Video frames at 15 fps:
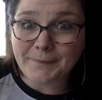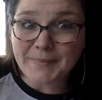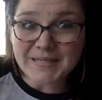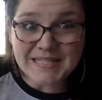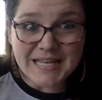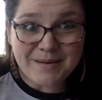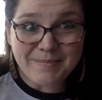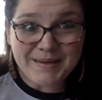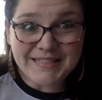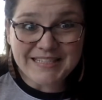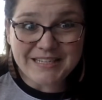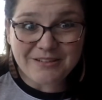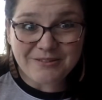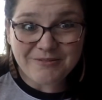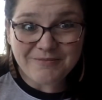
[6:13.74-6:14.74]
Is that a big
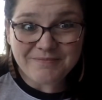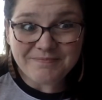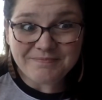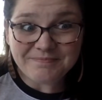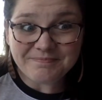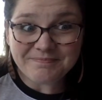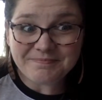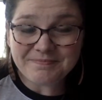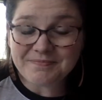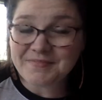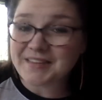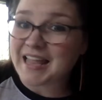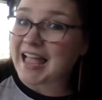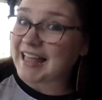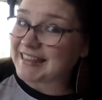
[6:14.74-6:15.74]
deal?
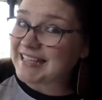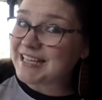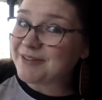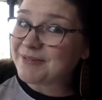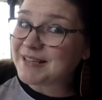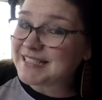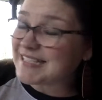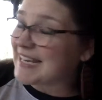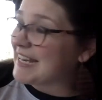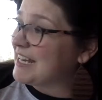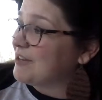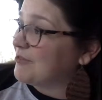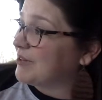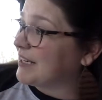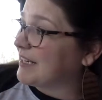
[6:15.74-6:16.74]
I think it was to
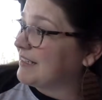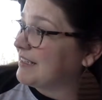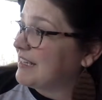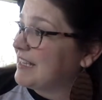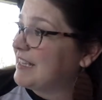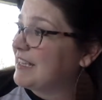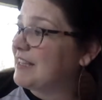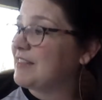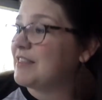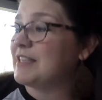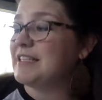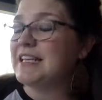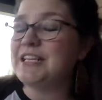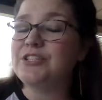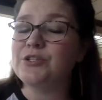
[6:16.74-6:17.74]
Henry. The
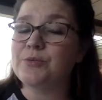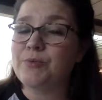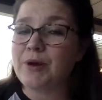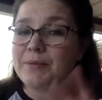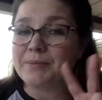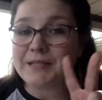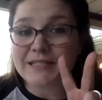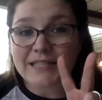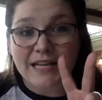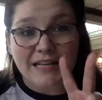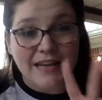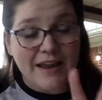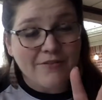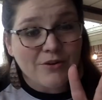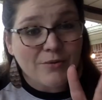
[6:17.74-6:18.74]
teacher probably said,
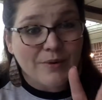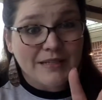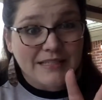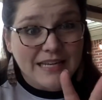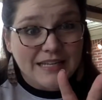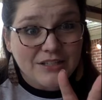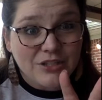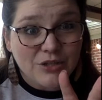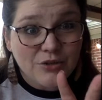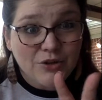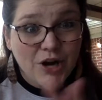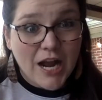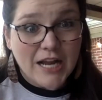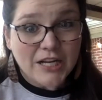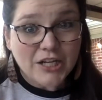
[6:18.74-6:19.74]
everyone take 2
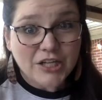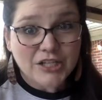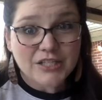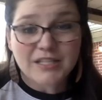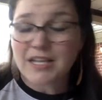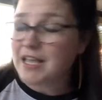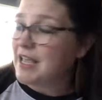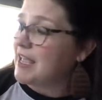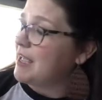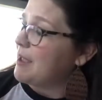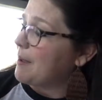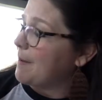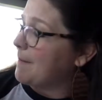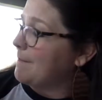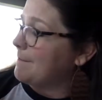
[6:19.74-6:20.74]
crackers,
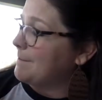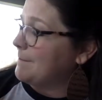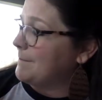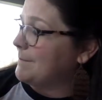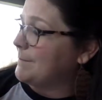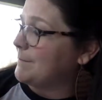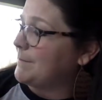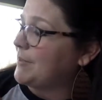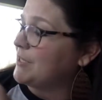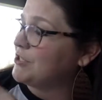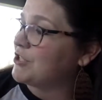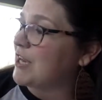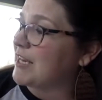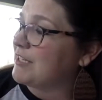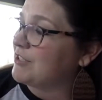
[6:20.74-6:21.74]
but
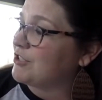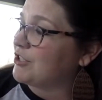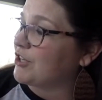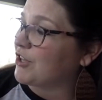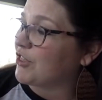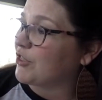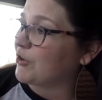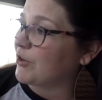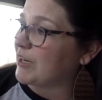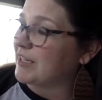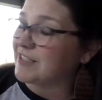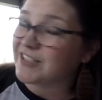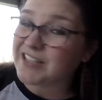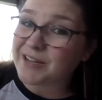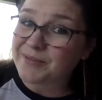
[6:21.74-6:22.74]
Jaden took 3,
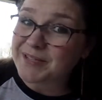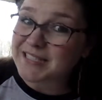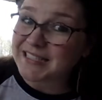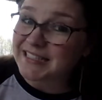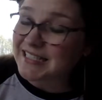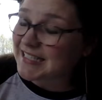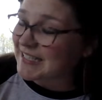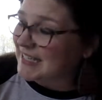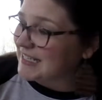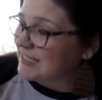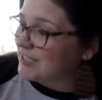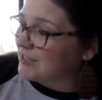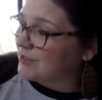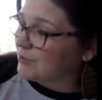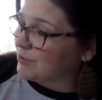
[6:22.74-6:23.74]
so that wasn't listening
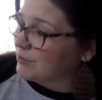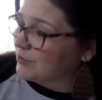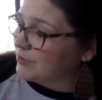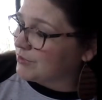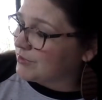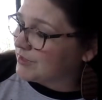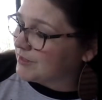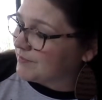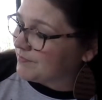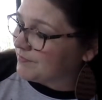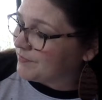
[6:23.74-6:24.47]
to the rules.